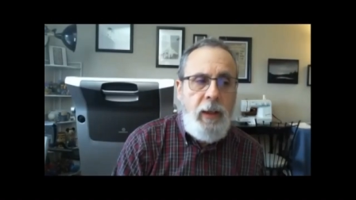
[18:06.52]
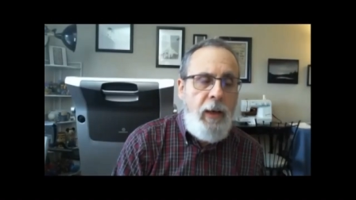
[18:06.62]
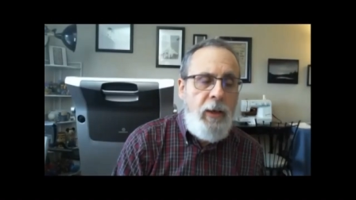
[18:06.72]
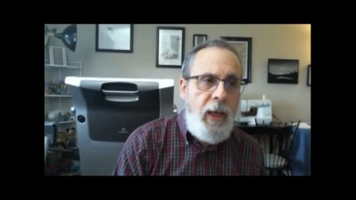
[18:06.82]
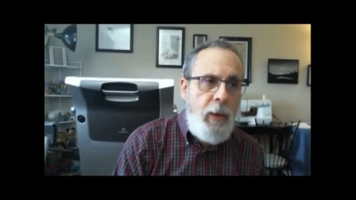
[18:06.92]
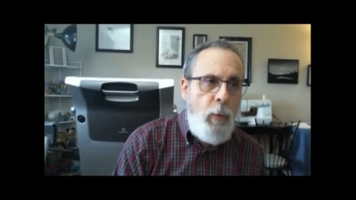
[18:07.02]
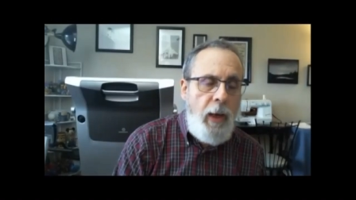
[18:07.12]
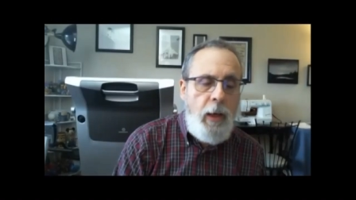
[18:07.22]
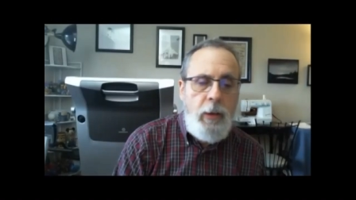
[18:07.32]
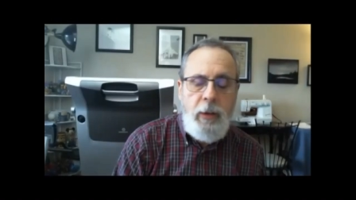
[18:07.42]
they say,
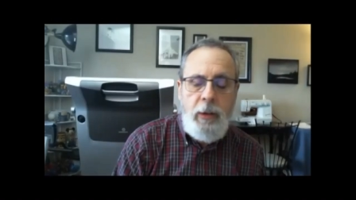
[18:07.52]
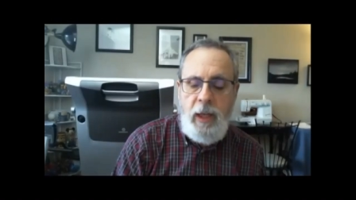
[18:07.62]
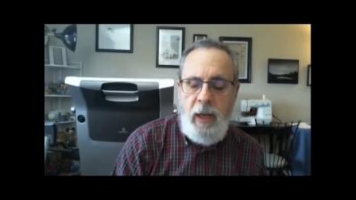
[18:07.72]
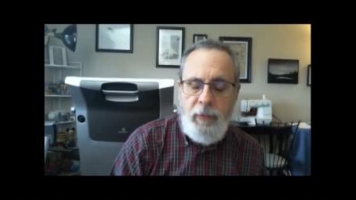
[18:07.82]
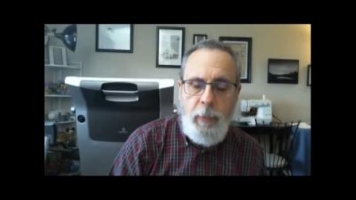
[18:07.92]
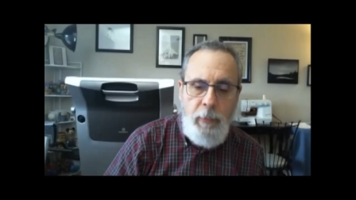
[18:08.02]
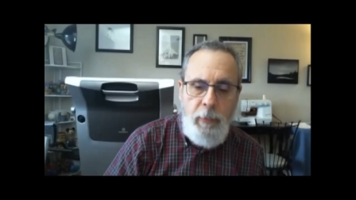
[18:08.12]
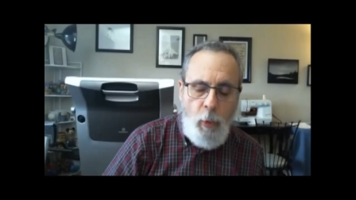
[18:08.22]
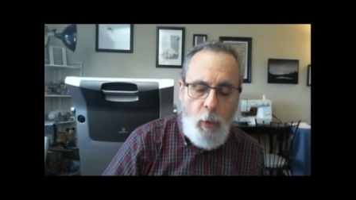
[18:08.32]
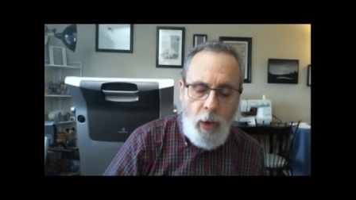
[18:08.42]
well, you'll have to be
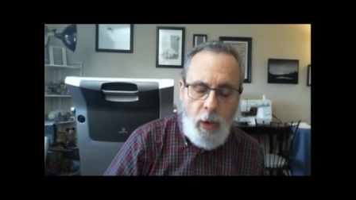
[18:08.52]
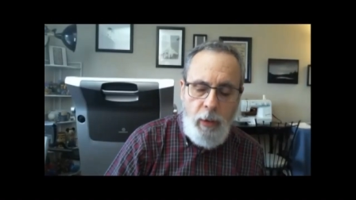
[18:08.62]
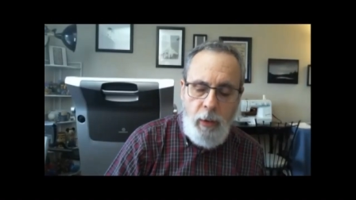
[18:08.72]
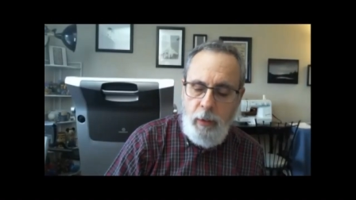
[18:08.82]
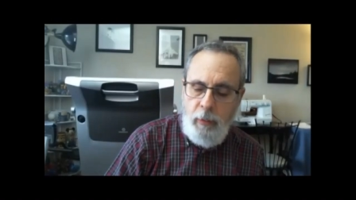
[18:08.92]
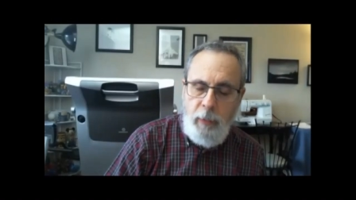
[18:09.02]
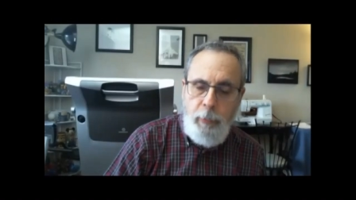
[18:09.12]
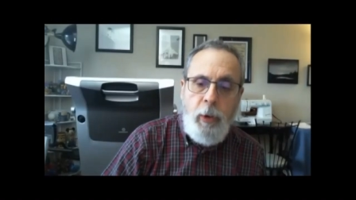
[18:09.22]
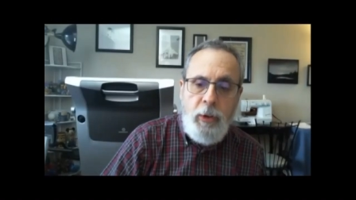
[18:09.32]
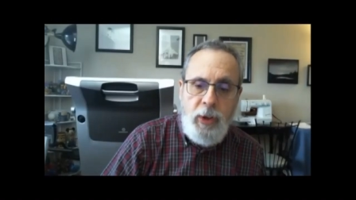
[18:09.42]
more uh,
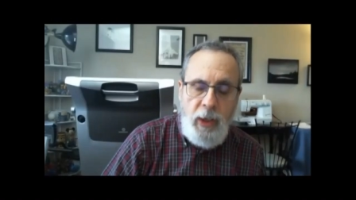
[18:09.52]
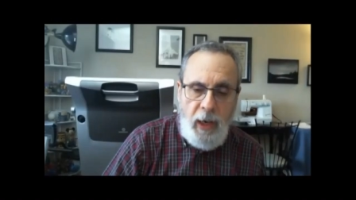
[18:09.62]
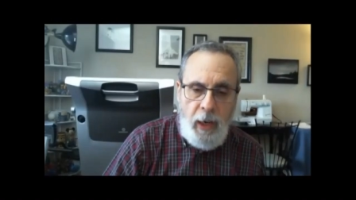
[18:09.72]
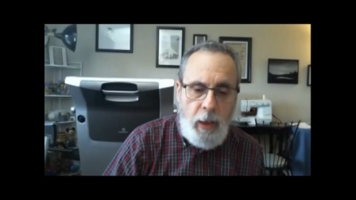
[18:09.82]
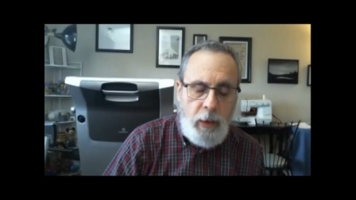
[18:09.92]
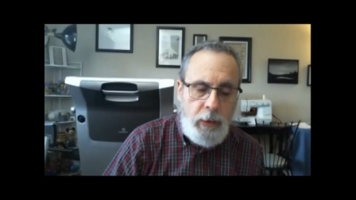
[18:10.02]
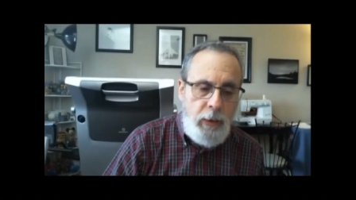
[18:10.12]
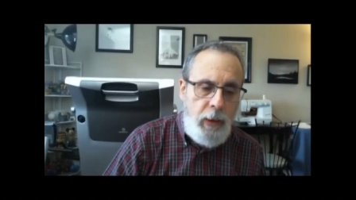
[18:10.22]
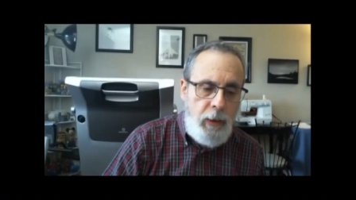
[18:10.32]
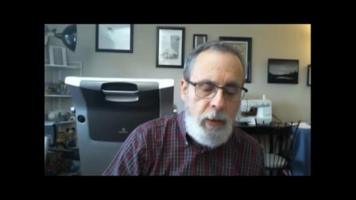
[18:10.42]

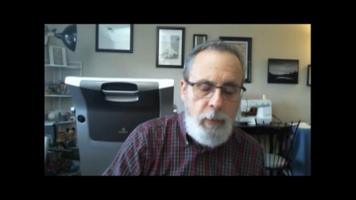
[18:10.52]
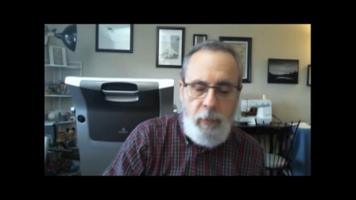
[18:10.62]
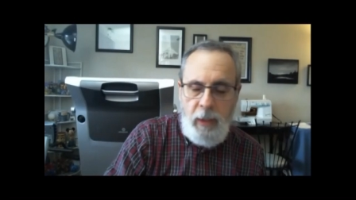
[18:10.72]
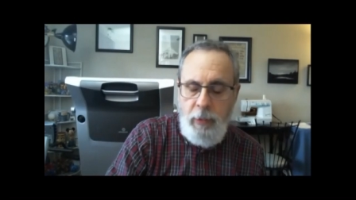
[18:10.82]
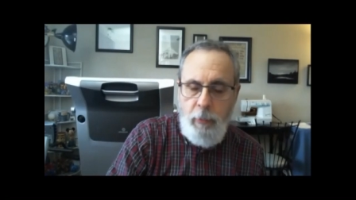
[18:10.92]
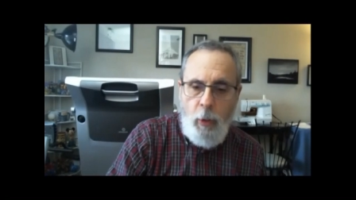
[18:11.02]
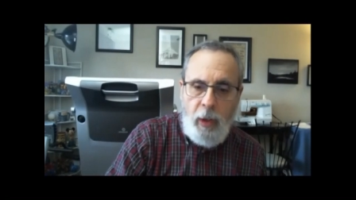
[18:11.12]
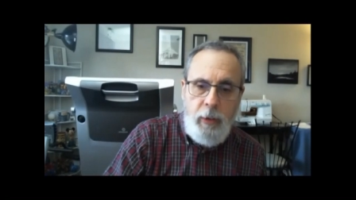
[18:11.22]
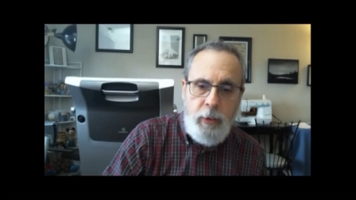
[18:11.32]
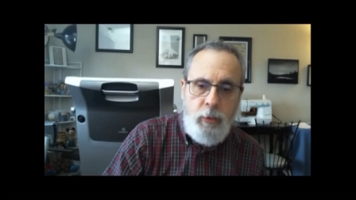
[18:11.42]
personnel and maybe more
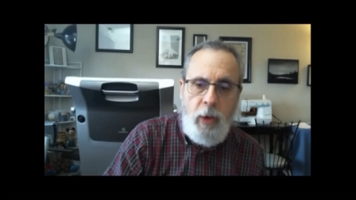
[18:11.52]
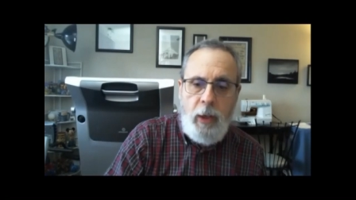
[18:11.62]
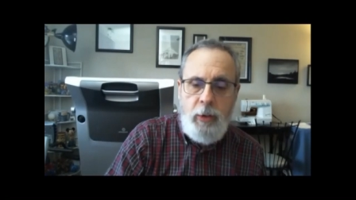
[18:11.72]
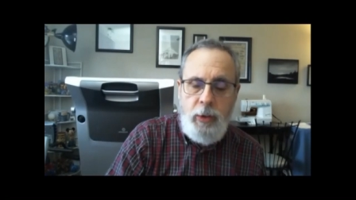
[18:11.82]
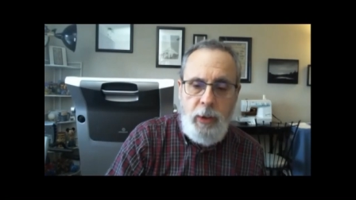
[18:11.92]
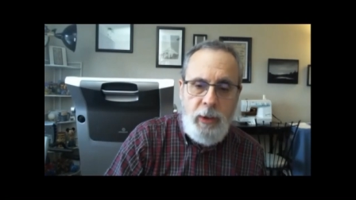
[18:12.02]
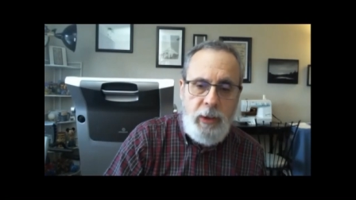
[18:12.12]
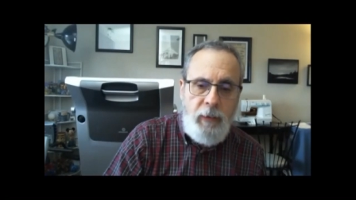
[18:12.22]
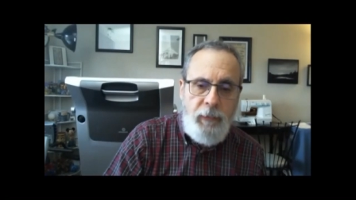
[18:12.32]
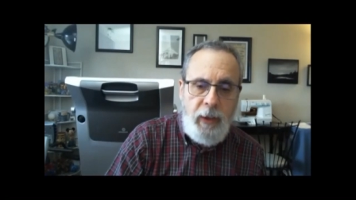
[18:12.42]
construction and
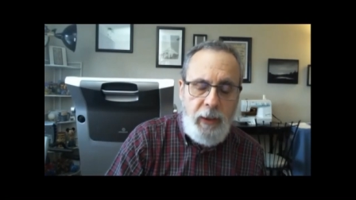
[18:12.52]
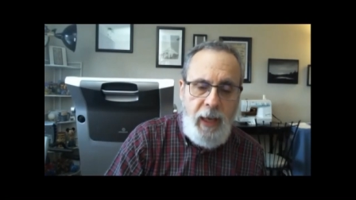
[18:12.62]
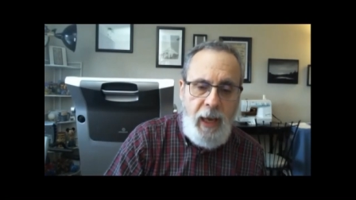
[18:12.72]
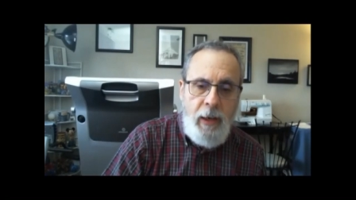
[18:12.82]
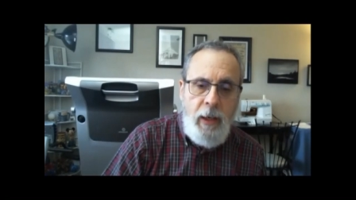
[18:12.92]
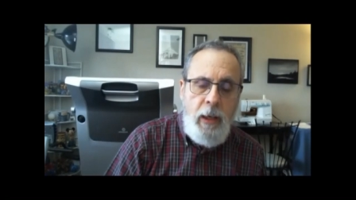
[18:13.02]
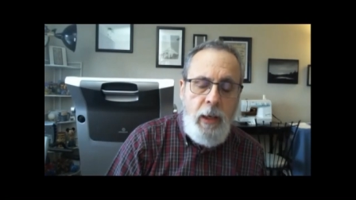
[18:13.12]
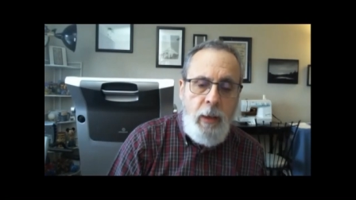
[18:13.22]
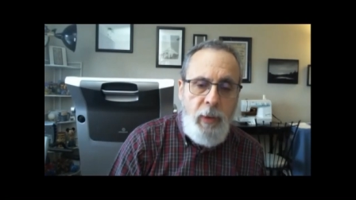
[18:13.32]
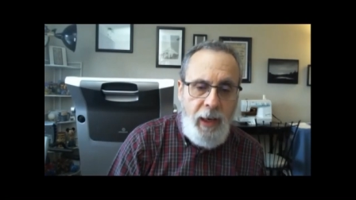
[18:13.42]
stuff like that.
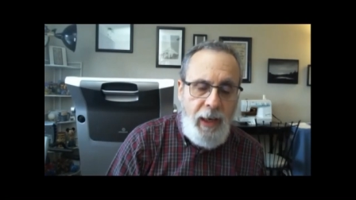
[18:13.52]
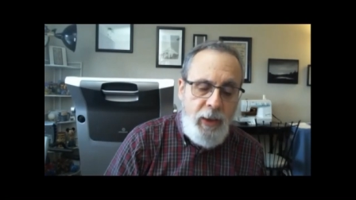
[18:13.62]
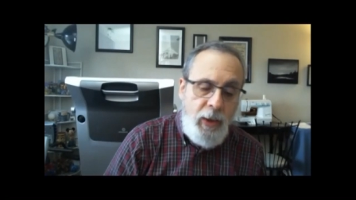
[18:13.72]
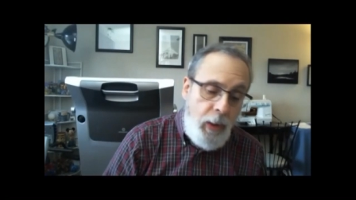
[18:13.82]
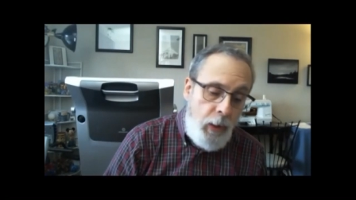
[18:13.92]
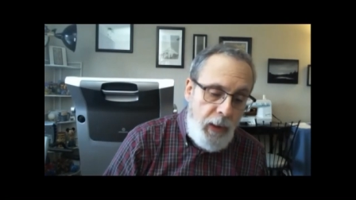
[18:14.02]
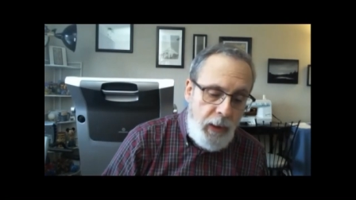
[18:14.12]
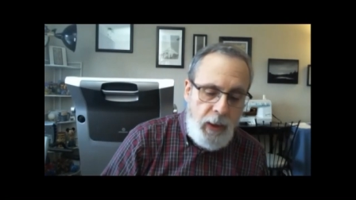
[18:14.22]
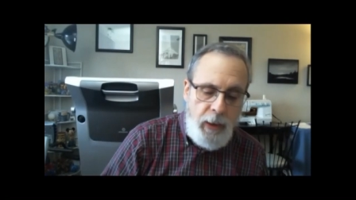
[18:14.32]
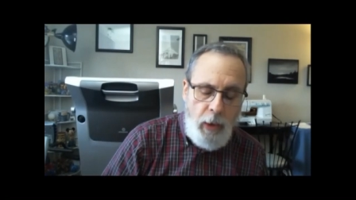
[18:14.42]
But I took a look
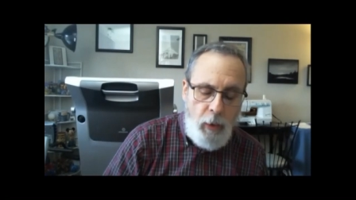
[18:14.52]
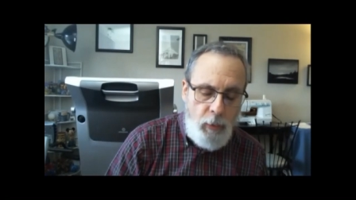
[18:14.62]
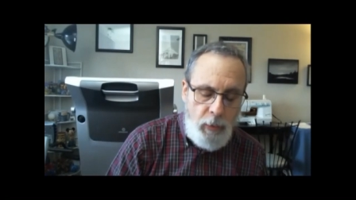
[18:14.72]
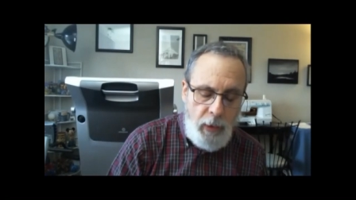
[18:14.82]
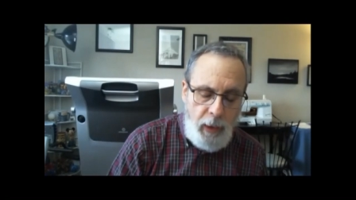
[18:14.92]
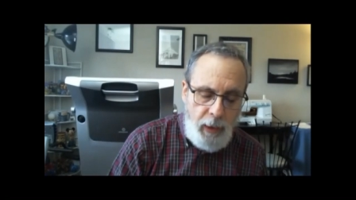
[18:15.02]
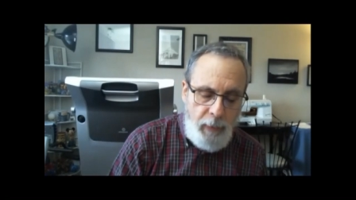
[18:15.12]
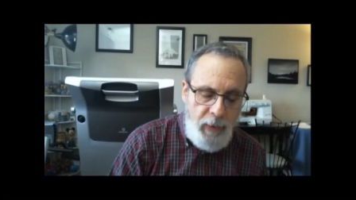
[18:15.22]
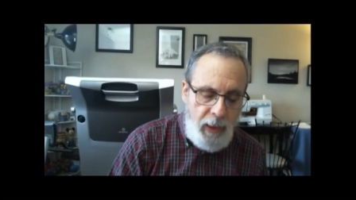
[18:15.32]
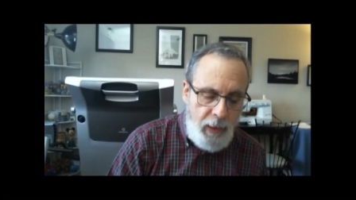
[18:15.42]
at the note. I,
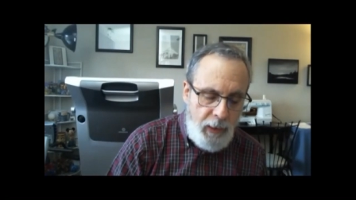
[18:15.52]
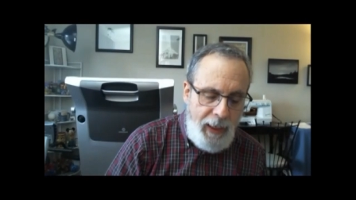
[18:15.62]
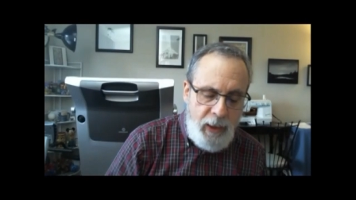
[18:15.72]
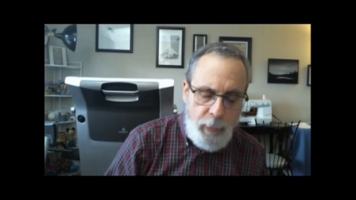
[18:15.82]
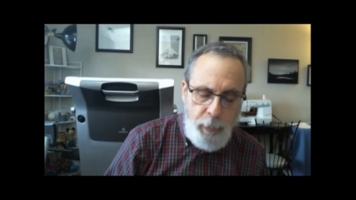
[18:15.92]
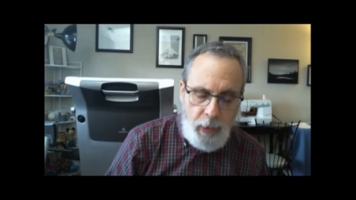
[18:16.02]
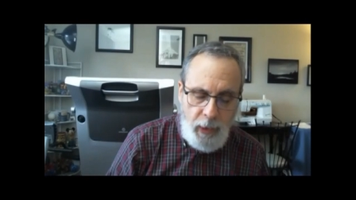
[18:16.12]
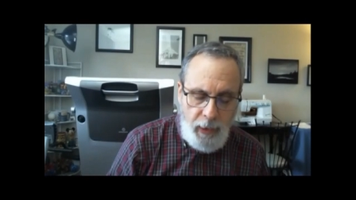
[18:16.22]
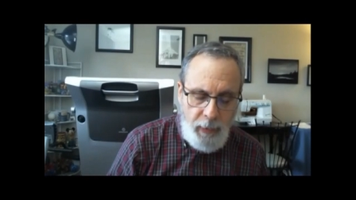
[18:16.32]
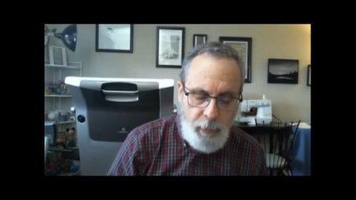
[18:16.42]
I'm not an expert
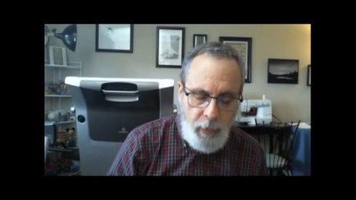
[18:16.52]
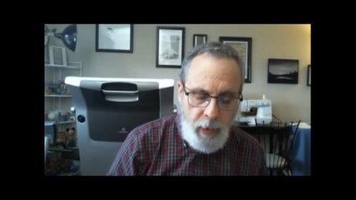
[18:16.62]
on it,